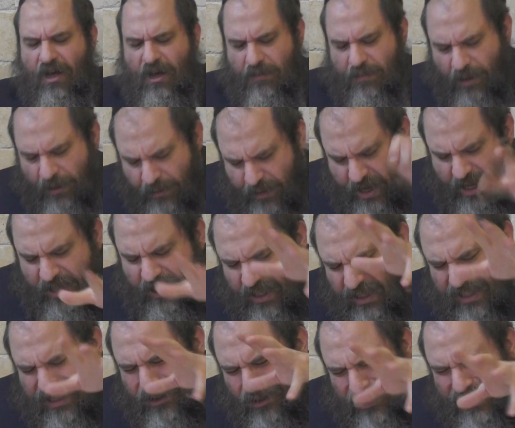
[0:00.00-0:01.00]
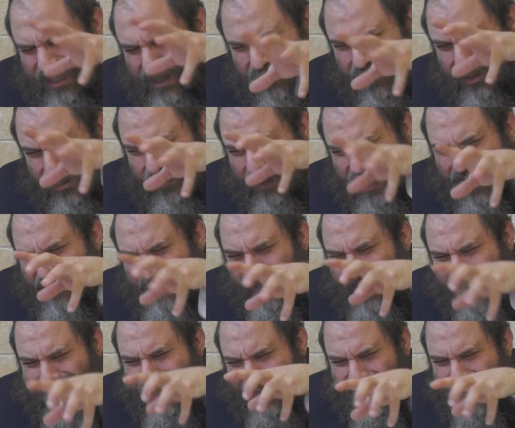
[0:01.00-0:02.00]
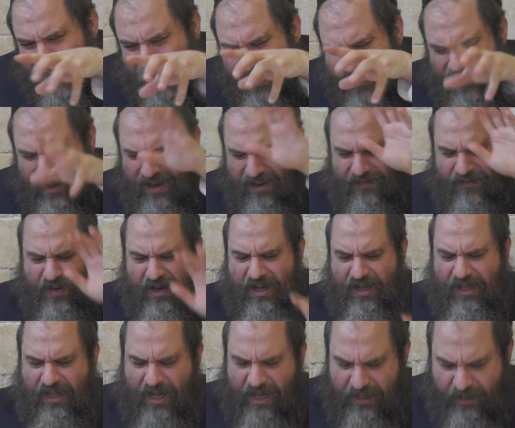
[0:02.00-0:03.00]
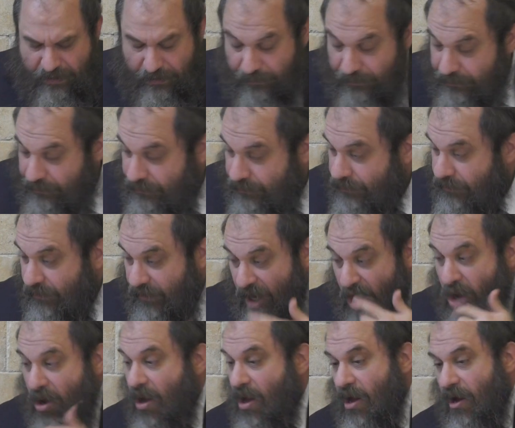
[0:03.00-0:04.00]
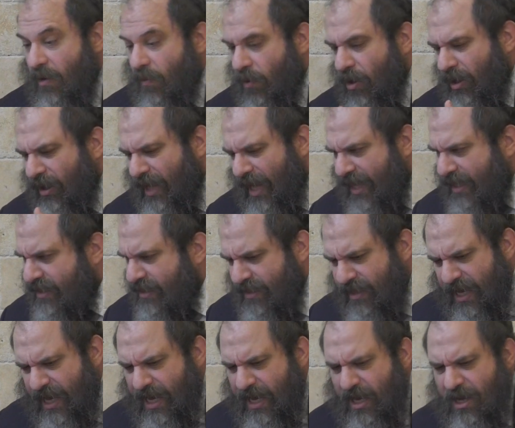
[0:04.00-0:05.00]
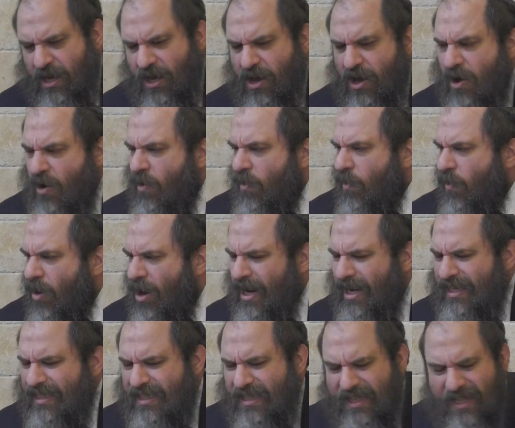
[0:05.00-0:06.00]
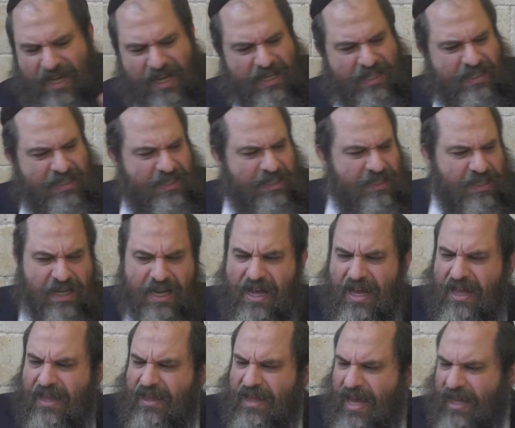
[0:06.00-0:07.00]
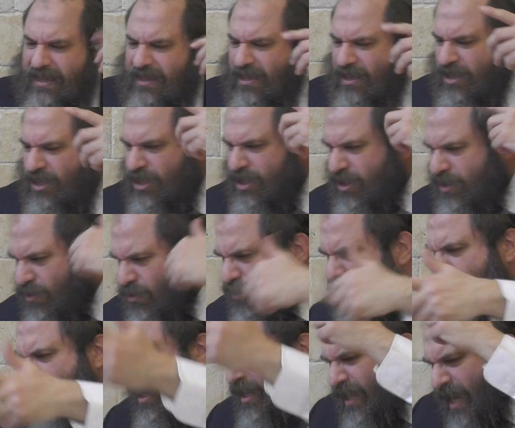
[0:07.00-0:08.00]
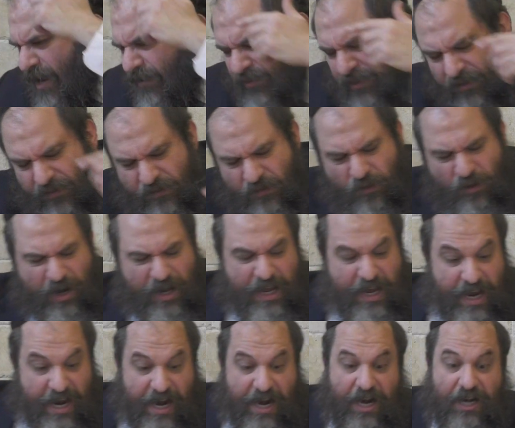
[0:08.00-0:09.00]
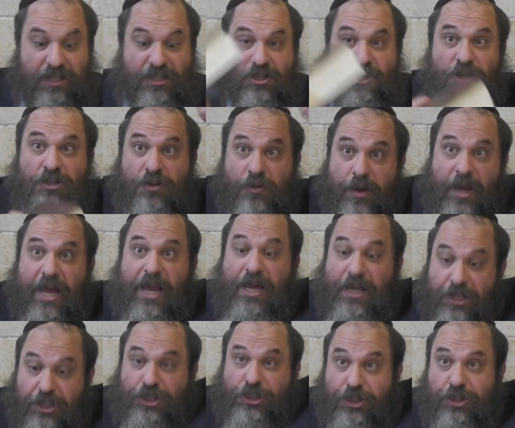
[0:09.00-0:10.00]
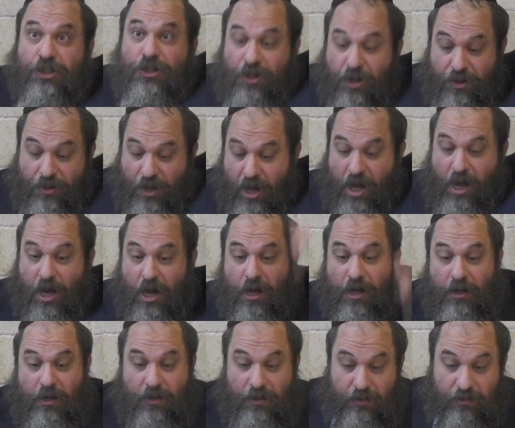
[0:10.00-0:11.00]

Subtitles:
But really there's no tzimtzum even in the infinite light. One last thing, what is this that the student after 40 years could reach the